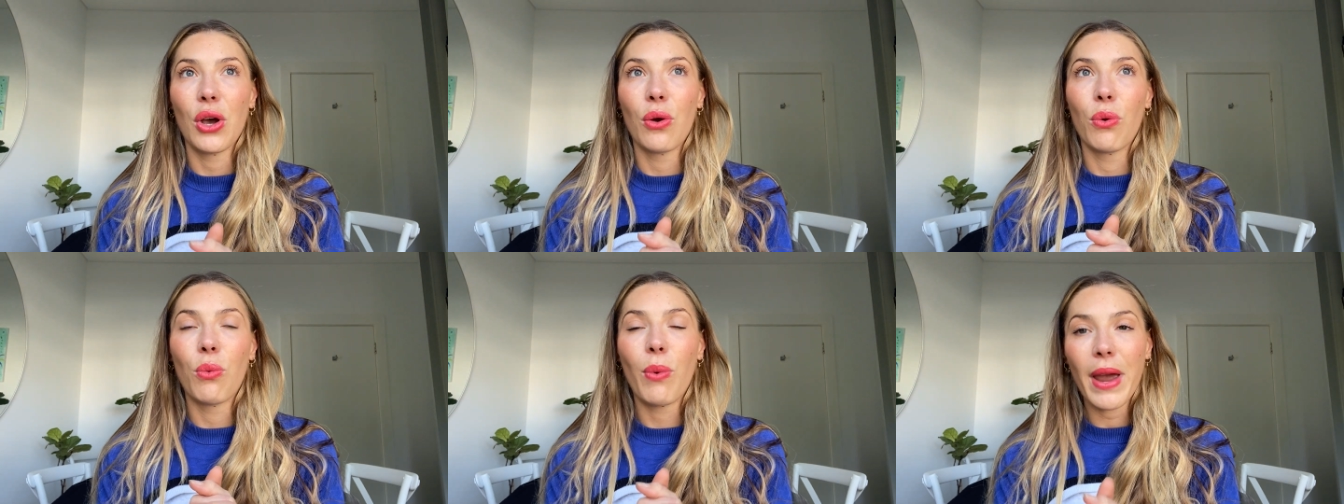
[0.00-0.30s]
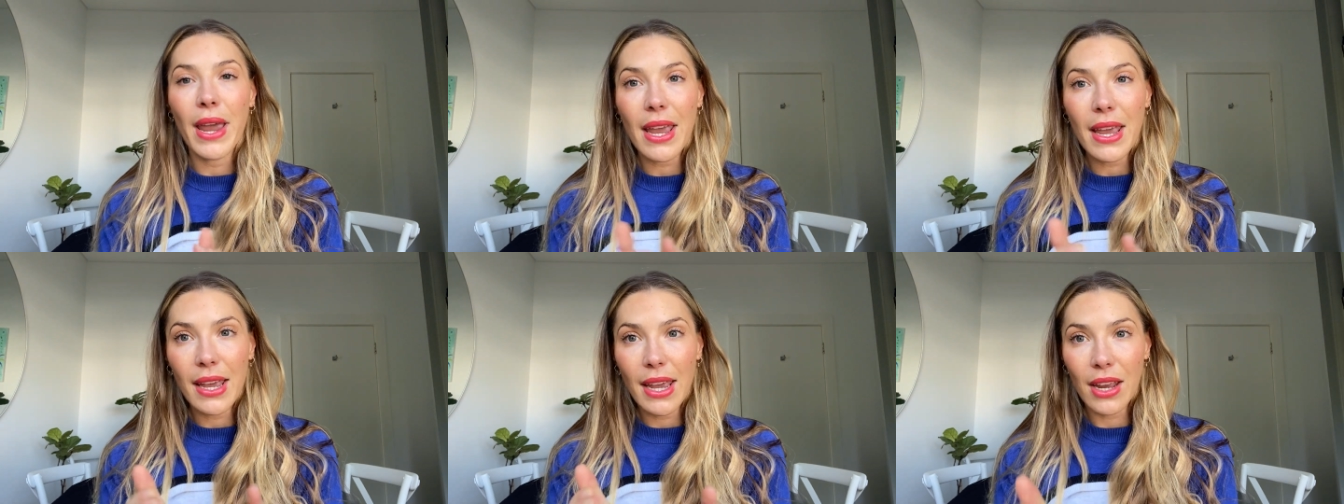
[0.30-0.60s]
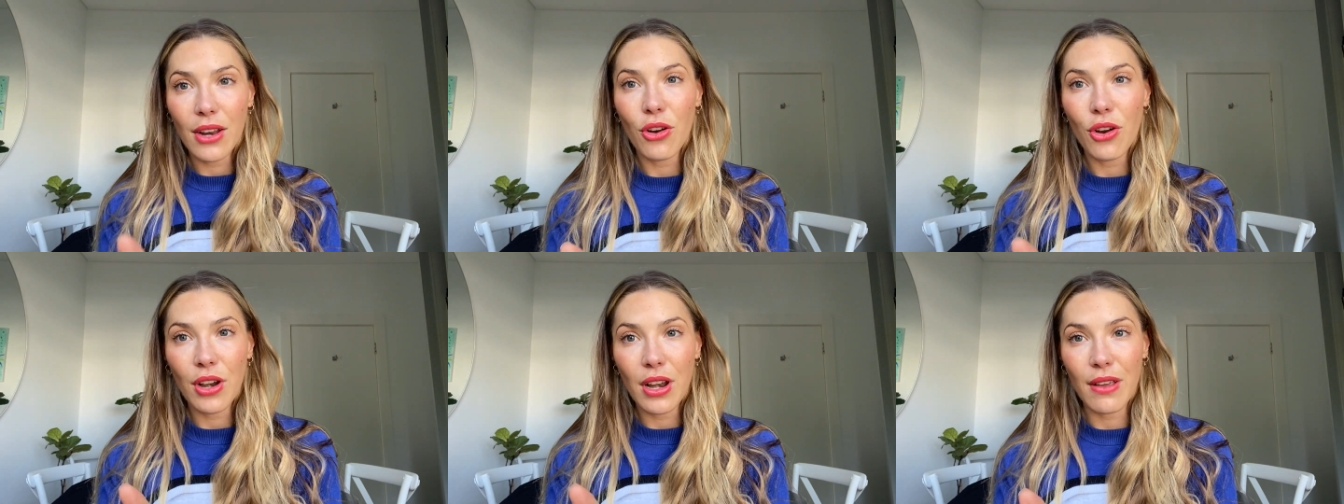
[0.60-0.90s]
we
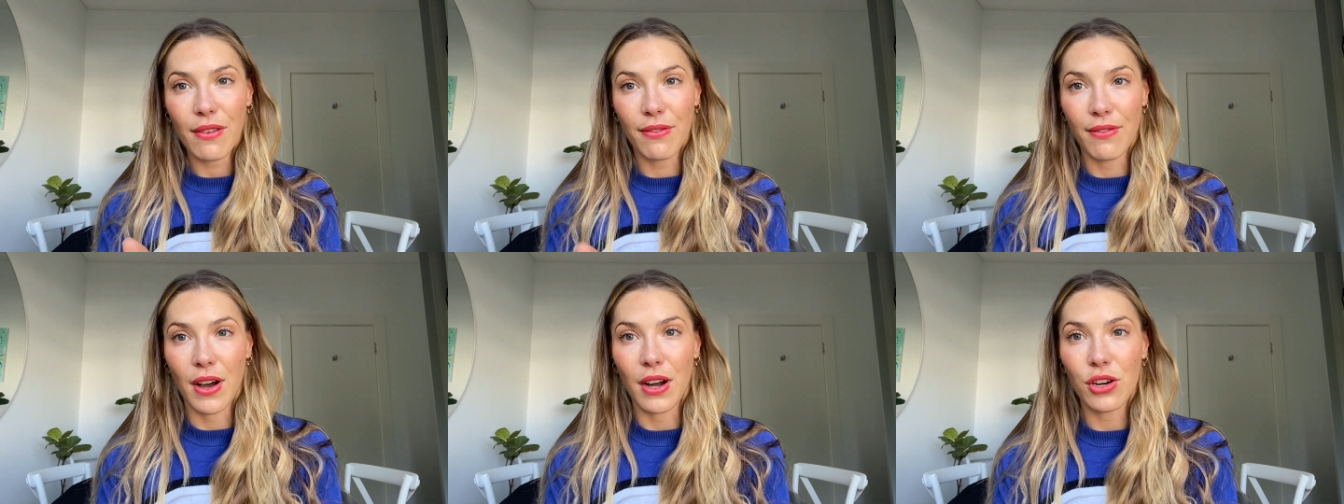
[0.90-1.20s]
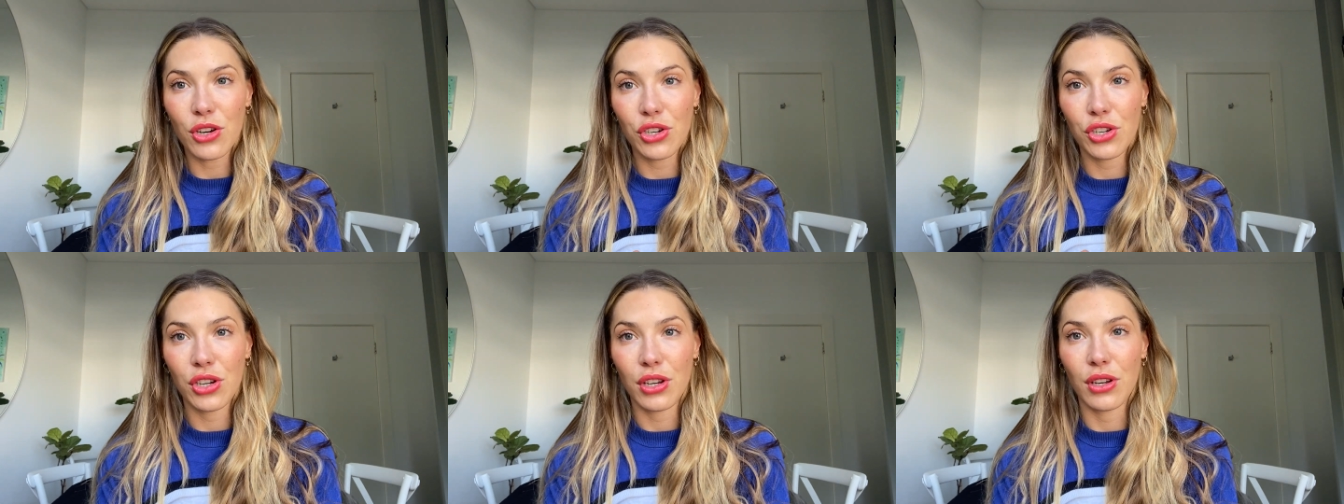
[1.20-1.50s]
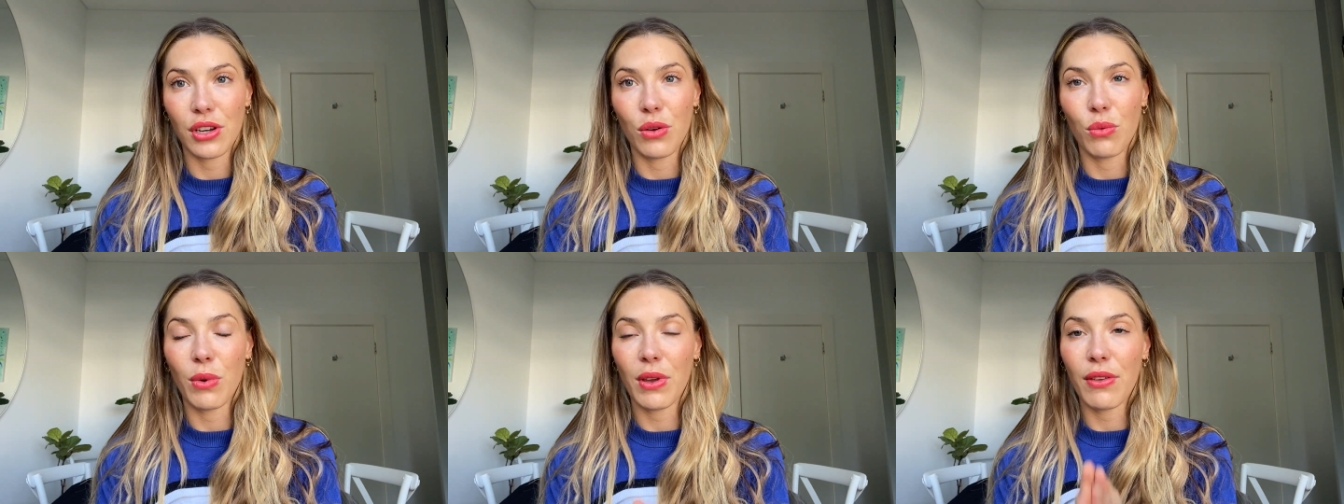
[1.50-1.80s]
can only
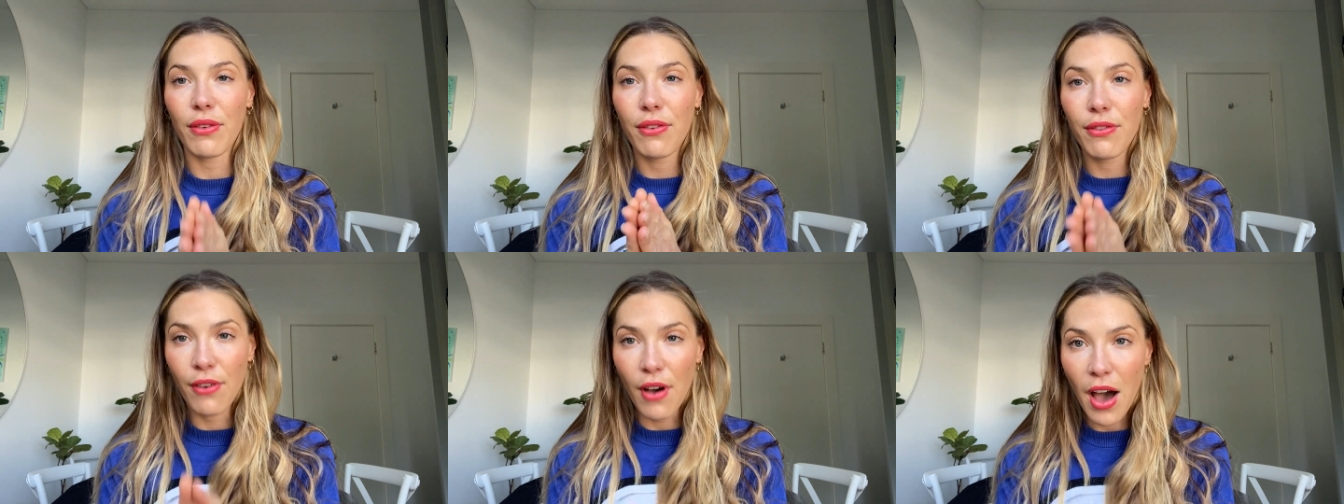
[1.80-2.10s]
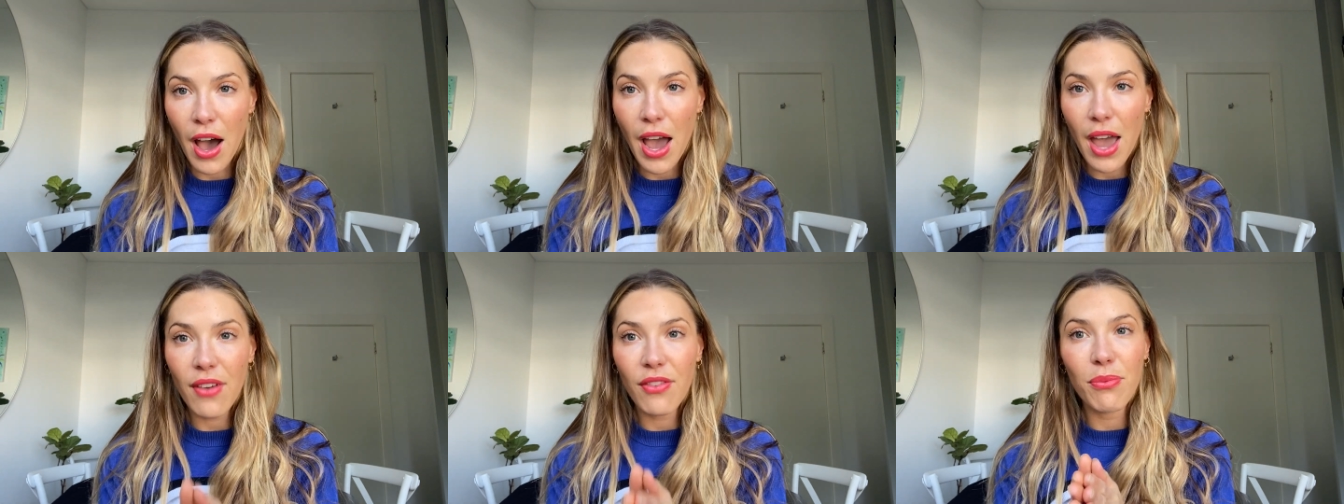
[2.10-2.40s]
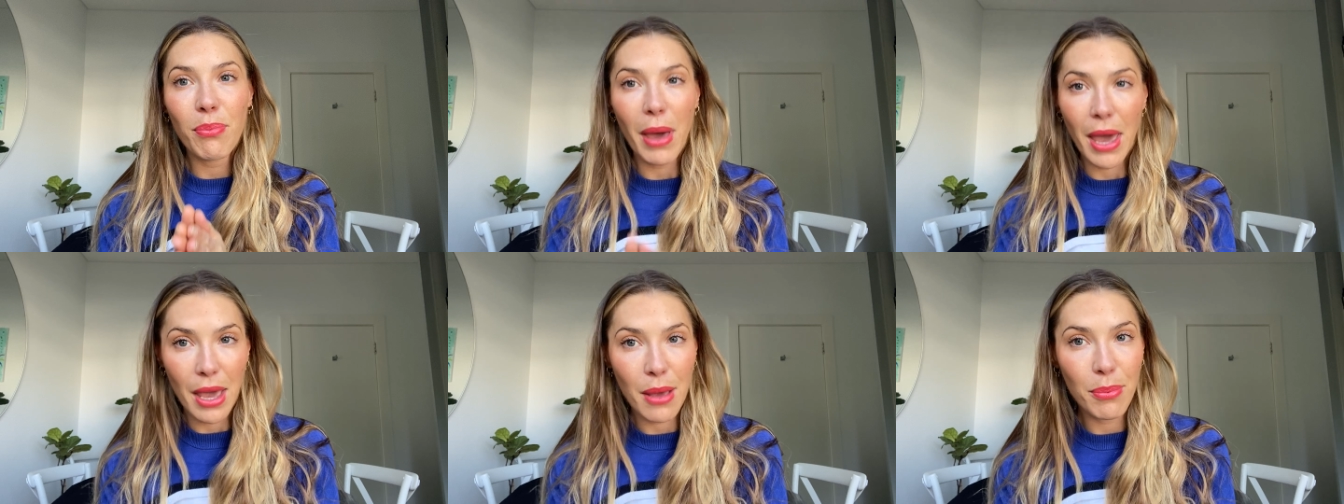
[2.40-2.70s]
function with
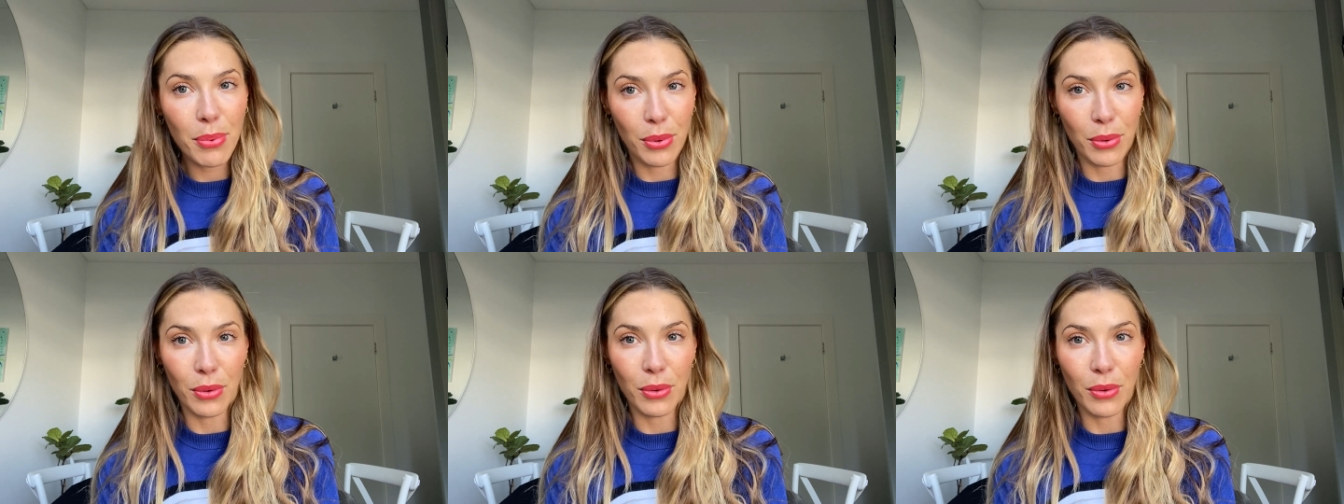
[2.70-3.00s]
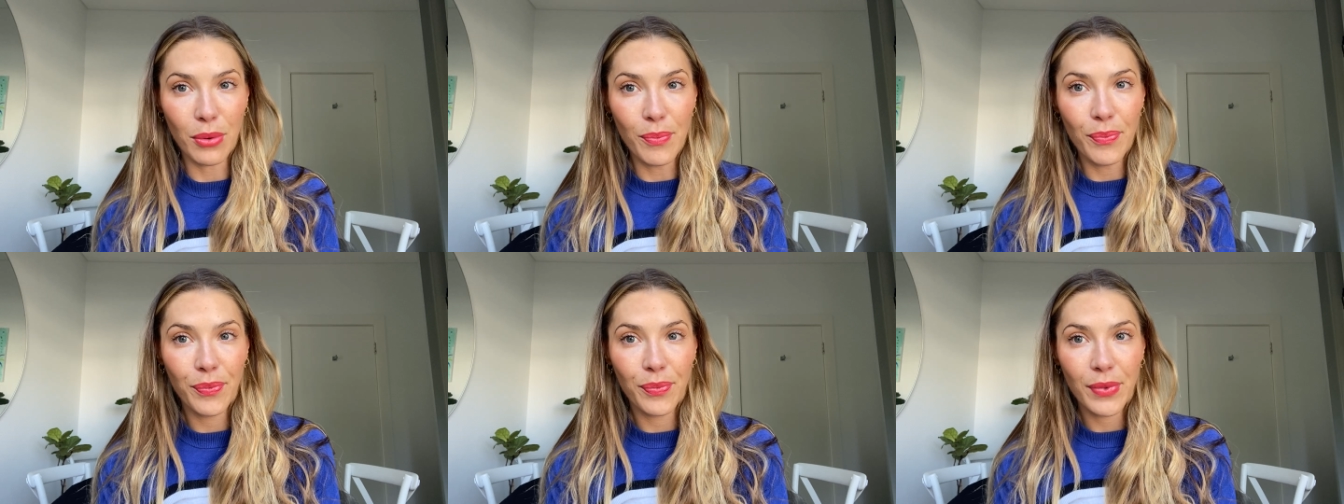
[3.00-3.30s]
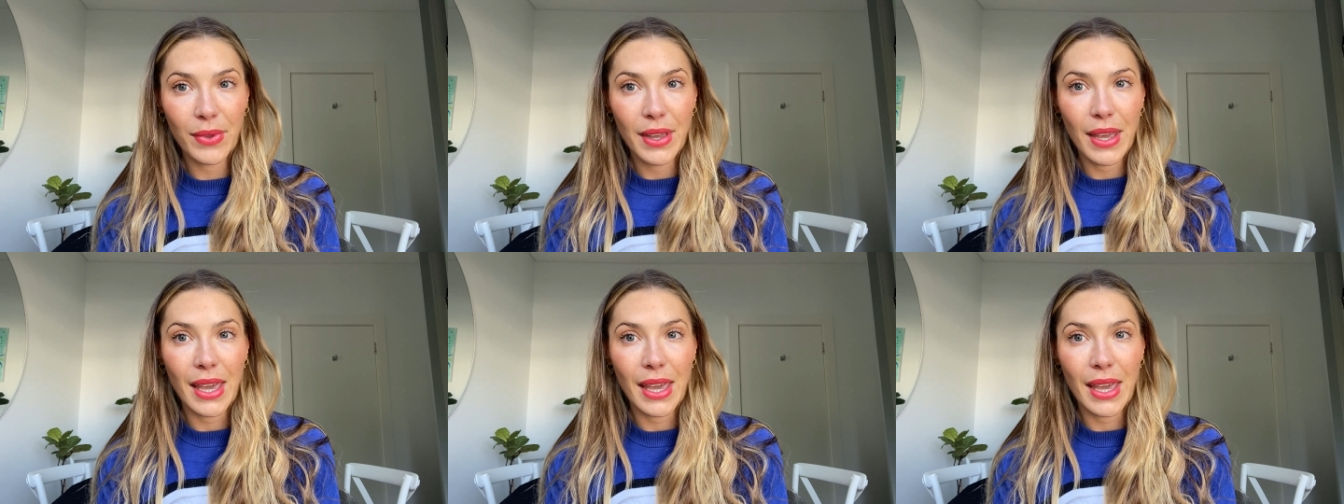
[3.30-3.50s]
five people